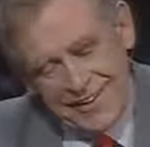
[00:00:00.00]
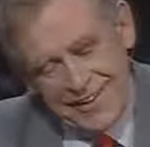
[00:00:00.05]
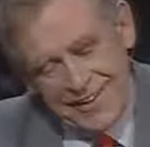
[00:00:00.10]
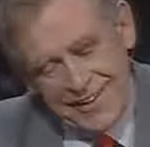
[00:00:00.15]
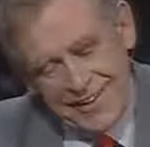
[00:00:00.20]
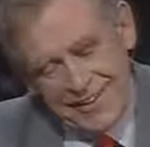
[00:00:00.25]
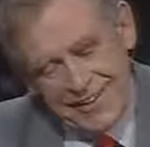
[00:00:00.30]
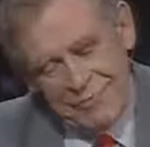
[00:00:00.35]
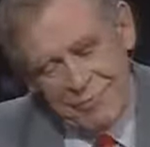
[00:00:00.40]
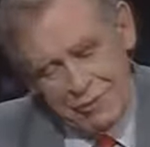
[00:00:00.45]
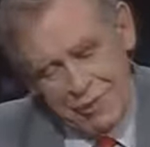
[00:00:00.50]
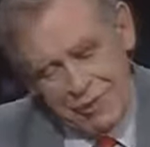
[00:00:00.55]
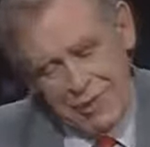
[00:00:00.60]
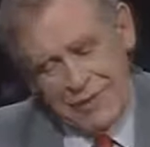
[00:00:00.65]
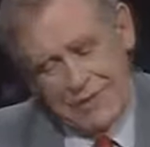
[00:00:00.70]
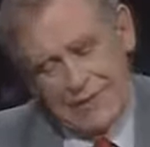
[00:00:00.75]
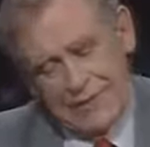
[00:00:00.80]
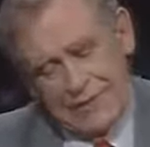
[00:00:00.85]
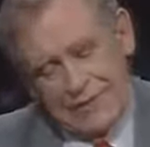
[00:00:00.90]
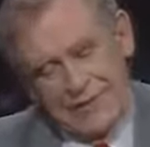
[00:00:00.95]
I
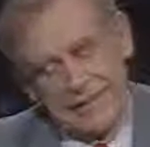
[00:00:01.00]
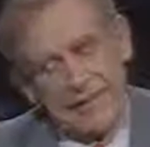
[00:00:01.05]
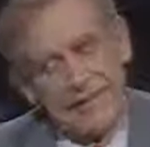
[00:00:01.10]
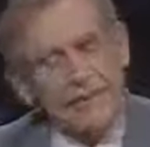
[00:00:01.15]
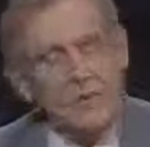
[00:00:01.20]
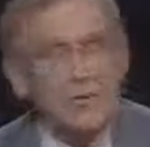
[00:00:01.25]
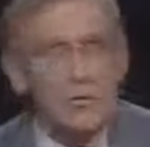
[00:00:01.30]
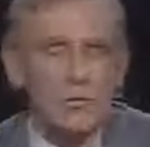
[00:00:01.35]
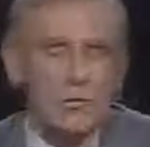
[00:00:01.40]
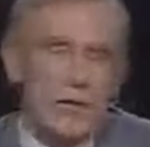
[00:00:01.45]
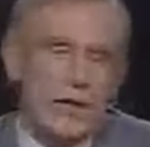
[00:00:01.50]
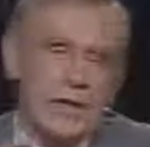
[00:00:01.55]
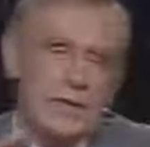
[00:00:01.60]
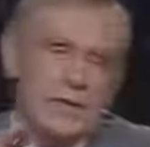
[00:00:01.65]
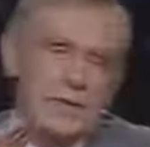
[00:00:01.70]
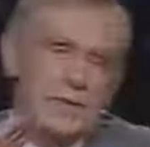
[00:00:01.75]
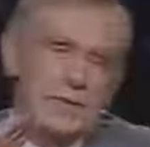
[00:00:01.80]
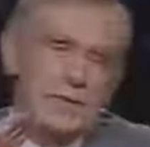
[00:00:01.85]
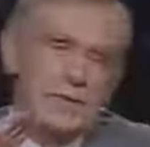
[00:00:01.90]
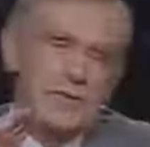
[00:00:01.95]
read that
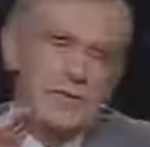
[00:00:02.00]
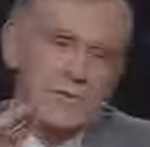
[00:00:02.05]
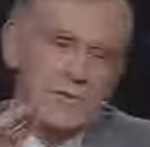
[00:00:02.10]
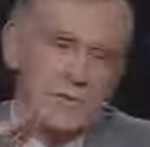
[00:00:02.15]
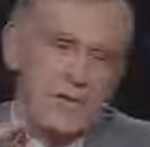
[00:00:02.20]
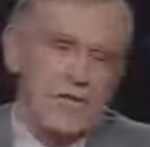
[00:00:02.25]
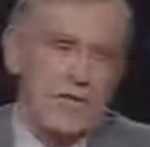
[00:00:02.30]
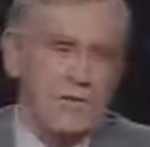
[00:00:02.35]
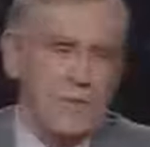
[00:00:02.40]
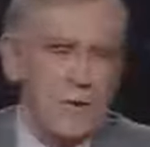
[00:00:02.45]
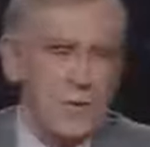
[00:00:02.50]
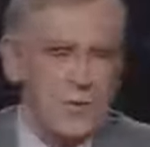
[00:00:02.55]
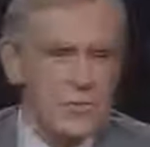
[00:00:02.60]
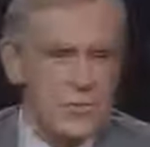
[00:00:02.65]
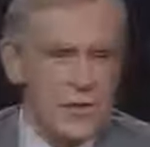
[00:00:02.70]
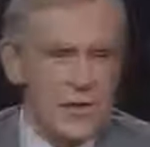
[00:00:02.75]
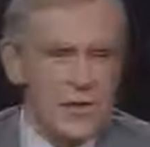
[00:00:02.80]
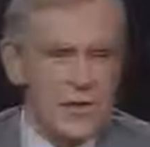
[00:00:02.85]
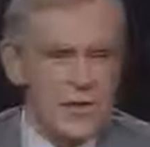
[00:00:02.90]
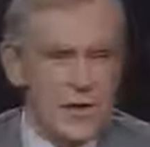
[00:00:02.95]
when space probes
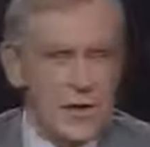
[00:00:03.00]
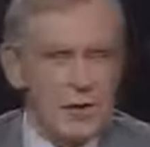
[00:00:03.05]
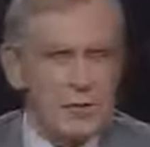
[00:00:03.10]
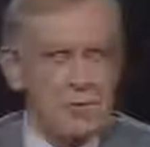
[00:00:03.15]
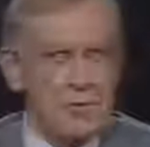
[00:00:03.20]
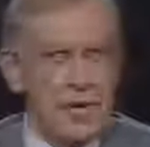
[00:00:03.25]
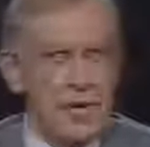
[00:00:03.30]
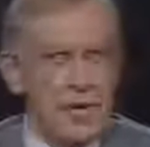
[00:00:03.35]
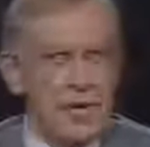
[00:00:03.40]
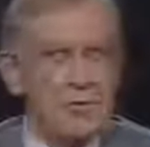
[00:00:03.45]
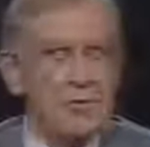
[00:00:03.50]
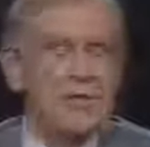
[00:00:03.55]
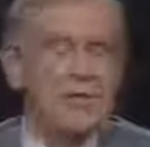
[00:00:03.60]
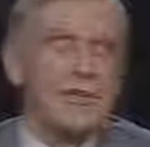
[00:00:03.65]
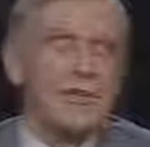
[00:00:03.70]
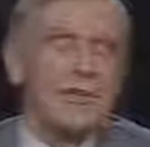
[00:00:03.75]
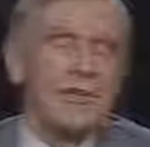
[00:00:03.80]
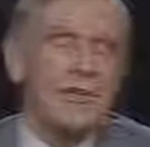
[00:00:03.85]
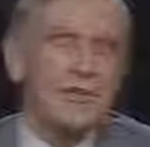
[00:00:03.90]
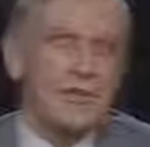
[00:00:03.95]
went out,
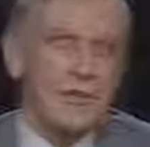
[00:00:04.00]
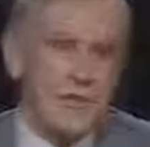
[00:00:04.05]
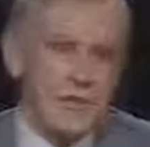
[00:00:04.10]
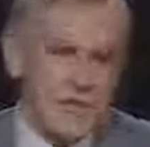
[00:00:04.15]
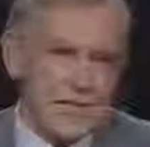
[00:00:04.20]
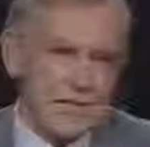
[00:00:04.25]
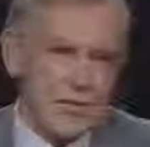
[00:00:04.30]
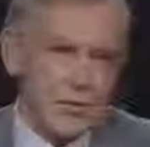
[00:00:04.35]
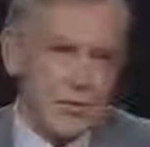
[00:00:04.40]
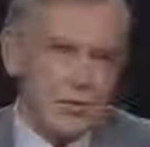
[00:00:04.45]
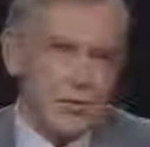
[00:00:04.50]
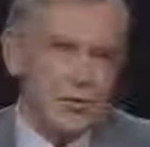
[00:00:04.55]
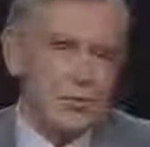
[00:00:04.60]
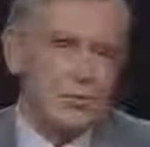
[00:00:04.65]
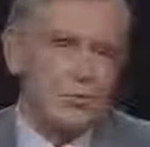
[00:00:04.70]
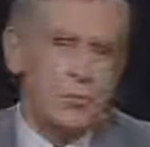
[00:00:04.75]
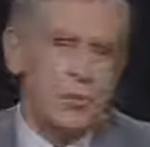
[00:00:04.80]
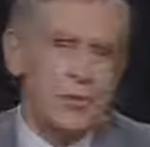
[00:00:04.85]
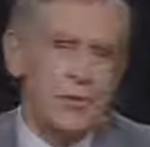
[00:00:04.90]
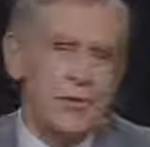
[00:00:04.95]
first of all, you
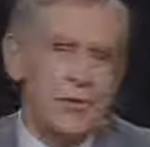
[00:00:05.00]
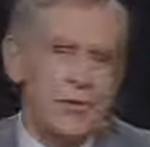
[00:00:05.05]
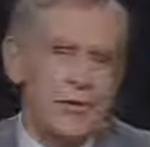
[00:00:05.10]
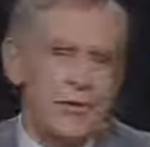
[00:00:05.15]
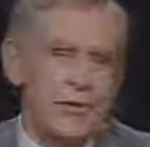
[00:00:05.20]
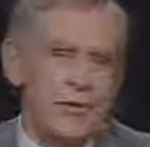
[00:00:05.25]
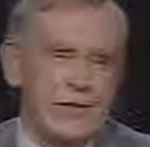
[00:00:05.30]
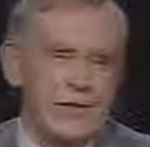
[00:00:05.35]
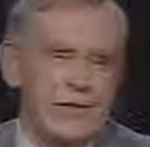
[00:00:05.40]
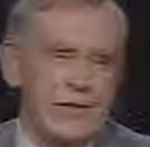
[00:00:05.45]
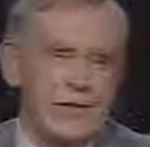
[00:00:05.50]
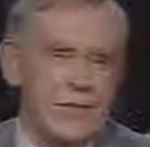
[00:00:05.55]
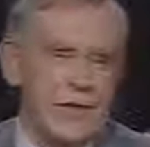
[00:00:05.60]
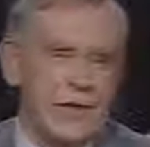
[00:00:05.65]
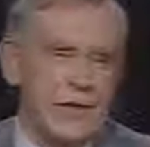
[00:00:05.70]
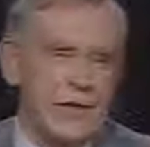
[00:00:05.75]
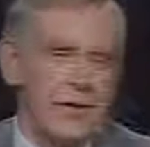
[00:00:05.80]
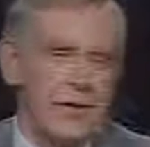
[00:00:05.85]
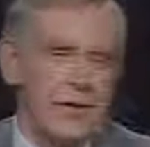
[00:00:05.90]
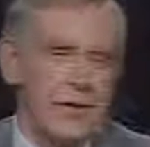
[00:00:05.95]
put the
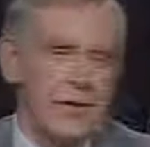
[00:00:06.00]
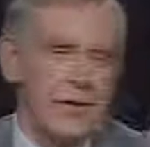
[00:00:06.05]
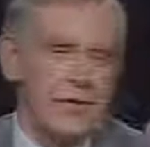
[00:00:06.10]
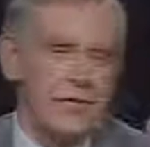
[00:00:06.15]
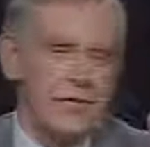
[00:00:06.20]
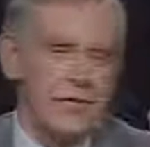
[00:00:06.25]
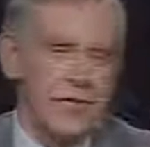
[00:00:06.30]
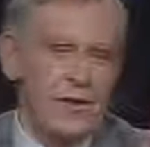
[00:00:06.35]
figure of